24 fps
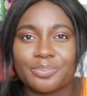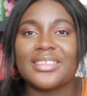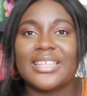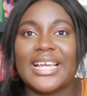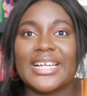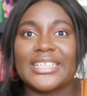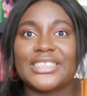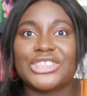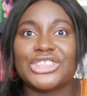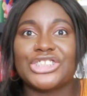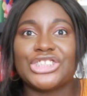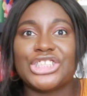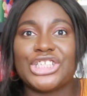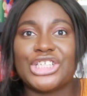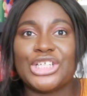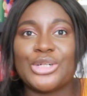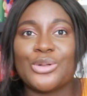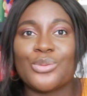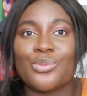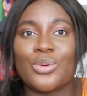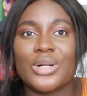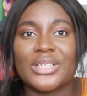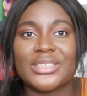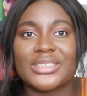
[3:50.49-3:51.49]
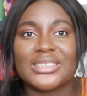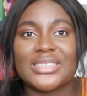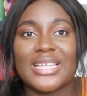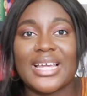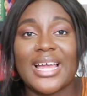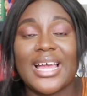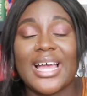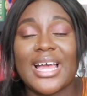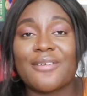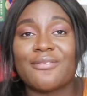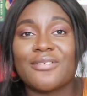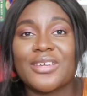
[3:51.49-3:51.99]
that she wants to
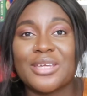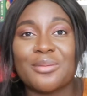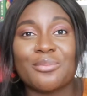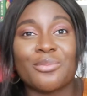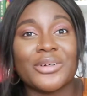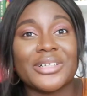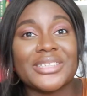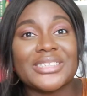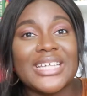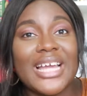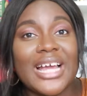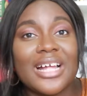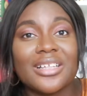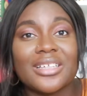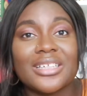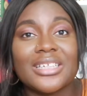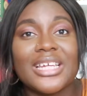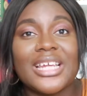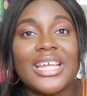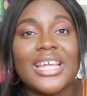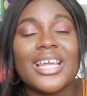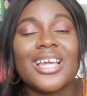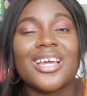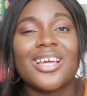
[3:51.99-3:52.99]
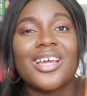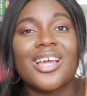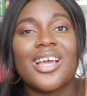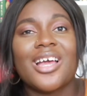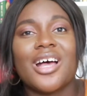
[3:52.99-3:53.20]
have immortality.